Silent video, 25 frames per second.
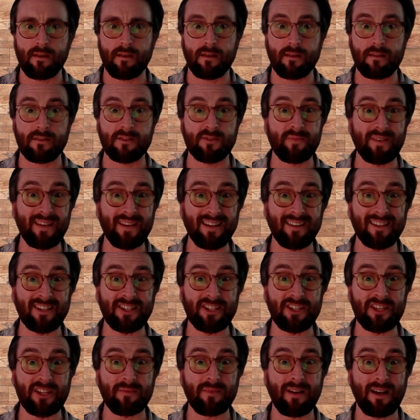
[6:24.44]
And speaking
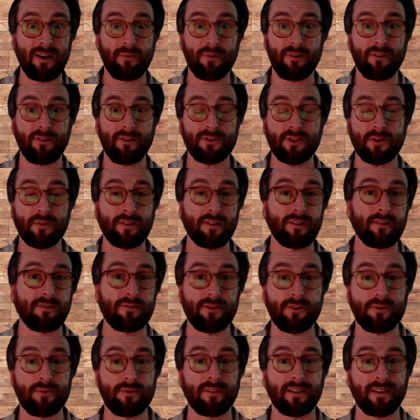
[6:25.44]
of the gym, I would also
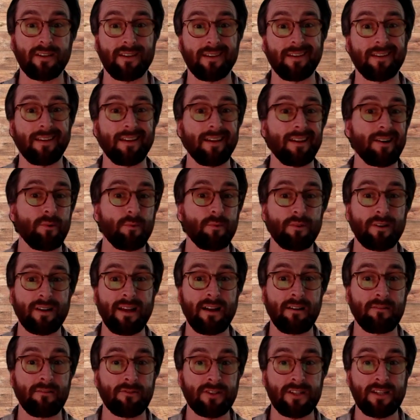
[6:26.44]
encourage you to like get a
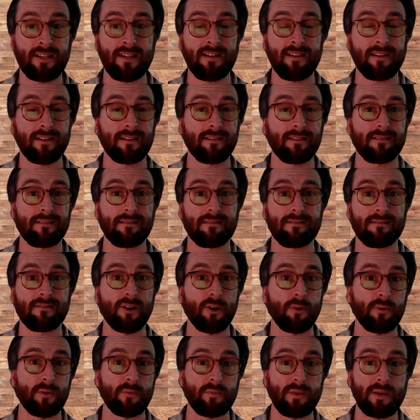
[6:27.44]
workout routine and
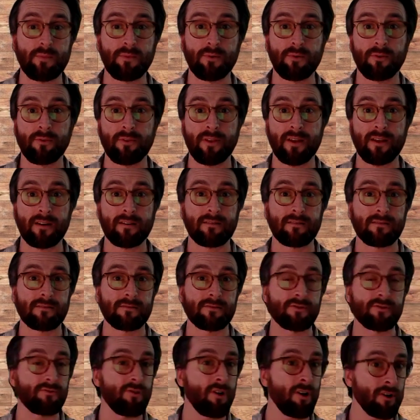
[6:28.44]
go with people that
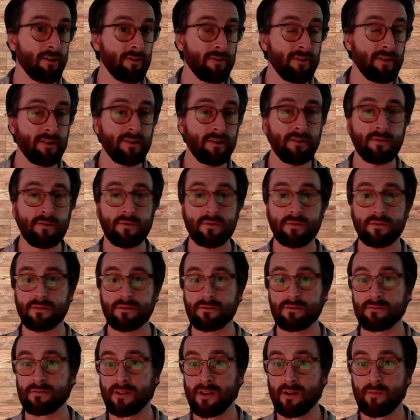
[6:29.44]
are stronger than you
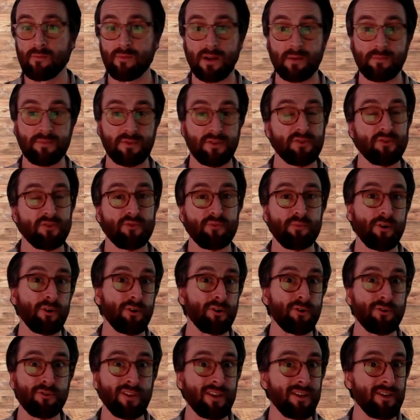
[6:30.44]
or perhaps
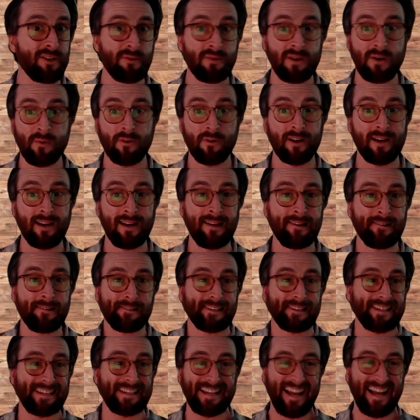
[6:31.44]
smarter than you at working
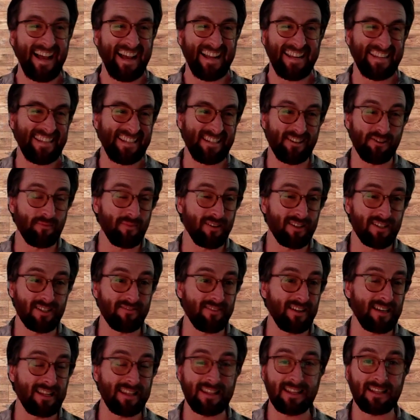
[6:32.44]
out. Like I didn't know
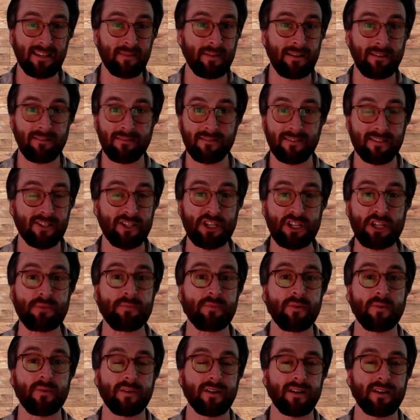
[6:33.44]
much of anything about the
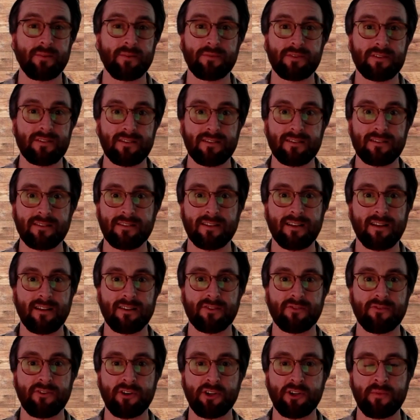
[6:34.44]
gym when I was a
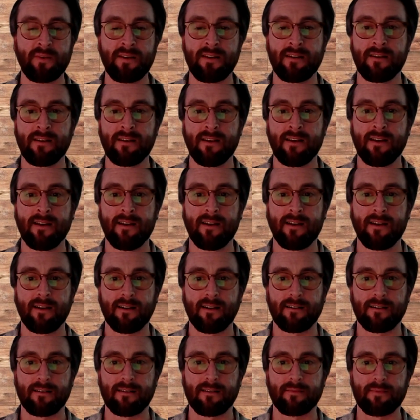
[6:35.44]
college freshman,
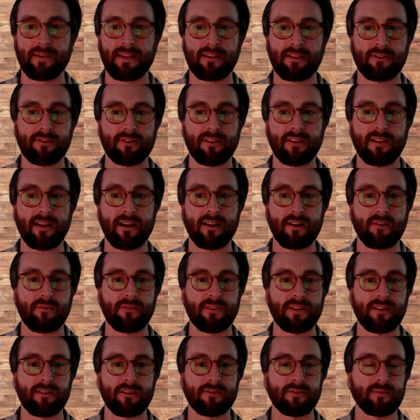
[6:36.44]
and learned a
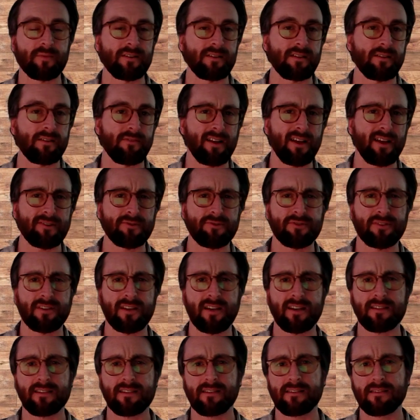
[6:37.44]
lot over the years about different
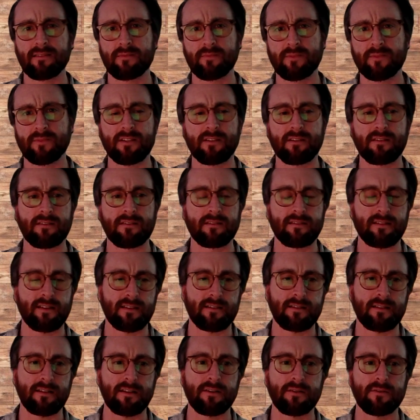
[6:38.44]
exercises, machine
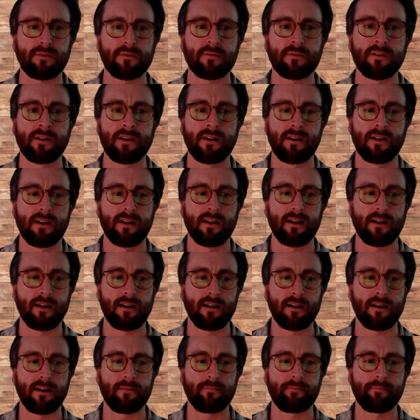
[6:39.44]
sets to do.
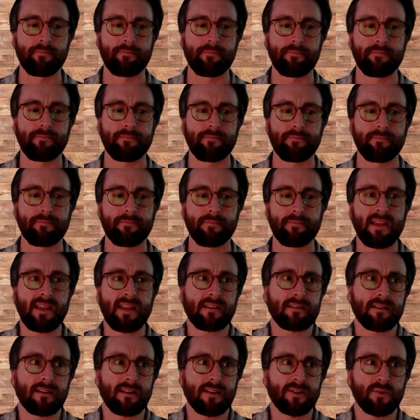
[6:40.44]
Um,
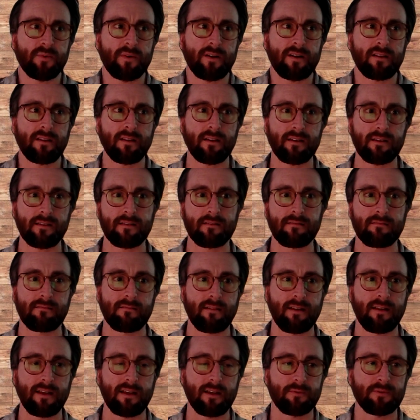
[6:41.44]
and it's a nice way to like
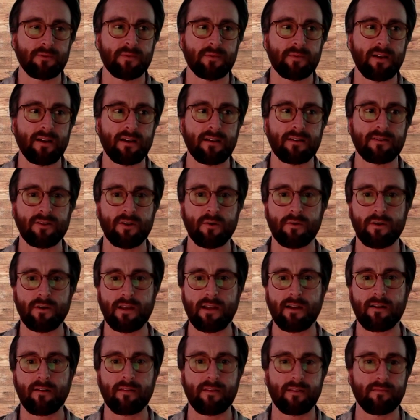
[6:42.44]
hang out with some guys, go
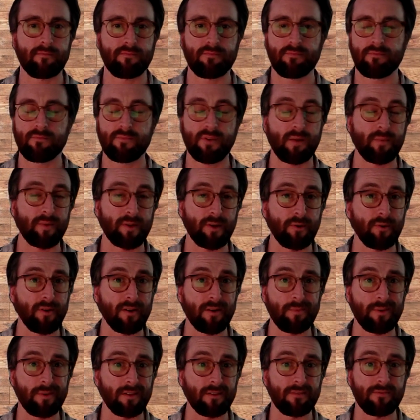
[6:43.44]
work out, and then probably
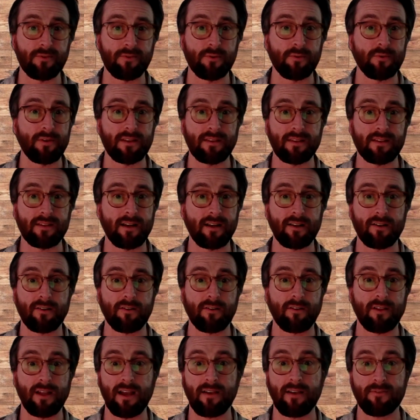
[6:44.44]
go get a meal of food at the
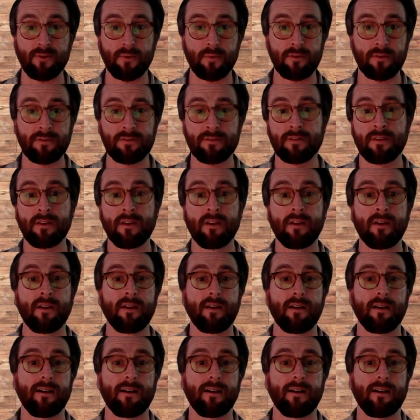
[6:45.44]
dining hall afterwards.